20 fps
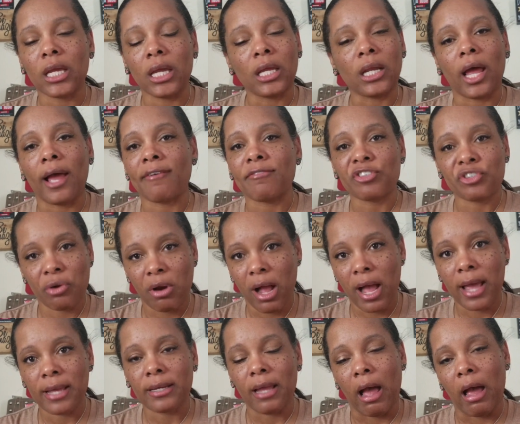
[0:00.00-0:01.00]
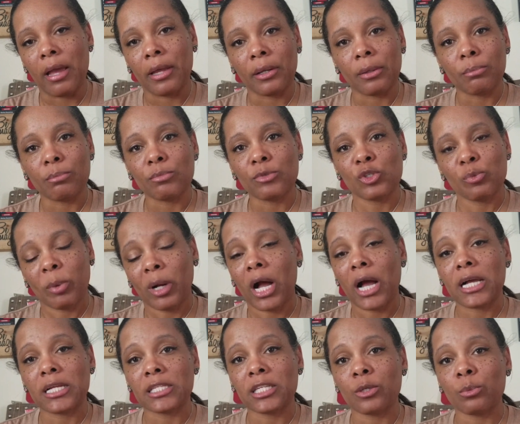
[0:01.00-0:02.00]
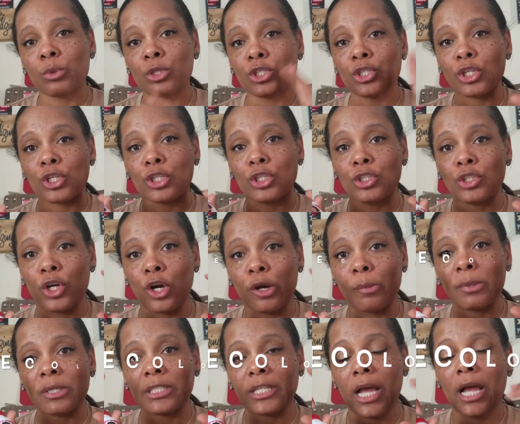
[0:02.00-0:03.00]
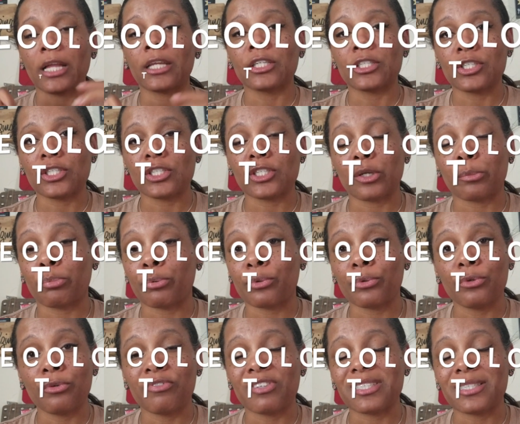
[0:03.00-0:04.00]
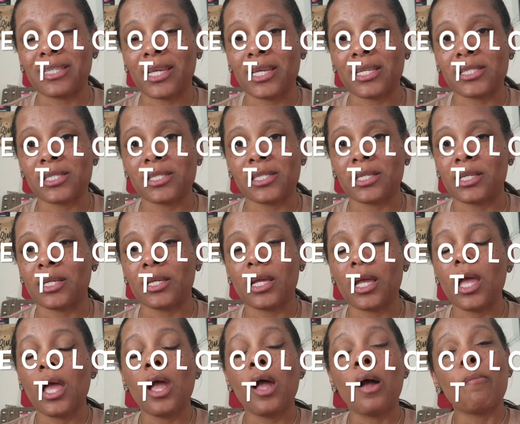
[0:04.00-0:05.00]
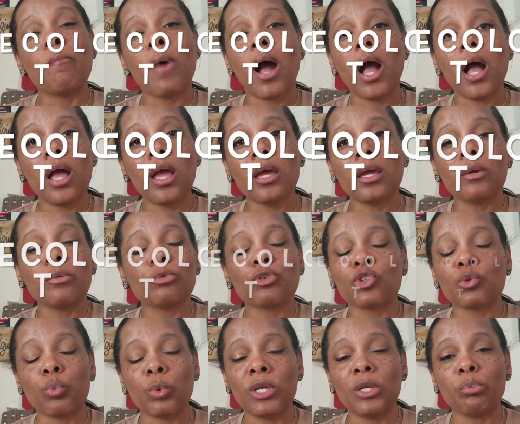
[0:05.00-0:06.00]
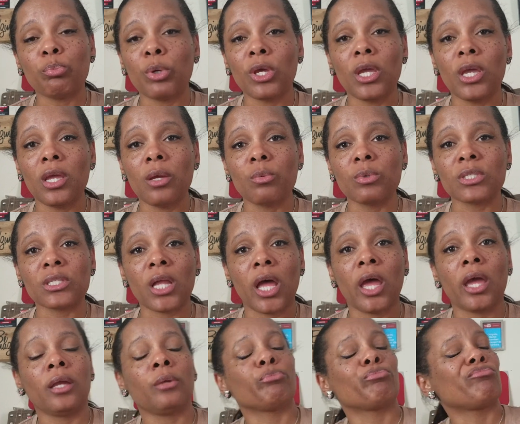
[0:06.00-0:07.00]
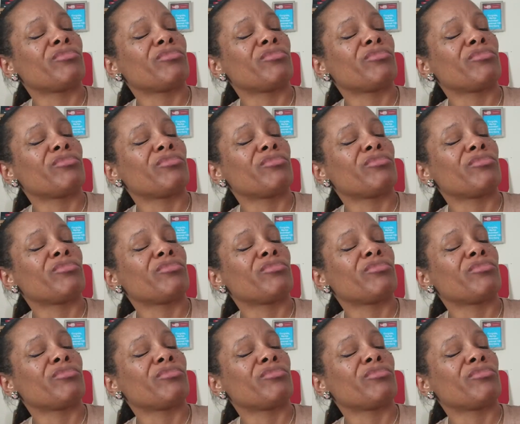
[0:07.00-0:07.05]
and I've tried items because it was dermatologist approved and tested, and my sweet pea was like,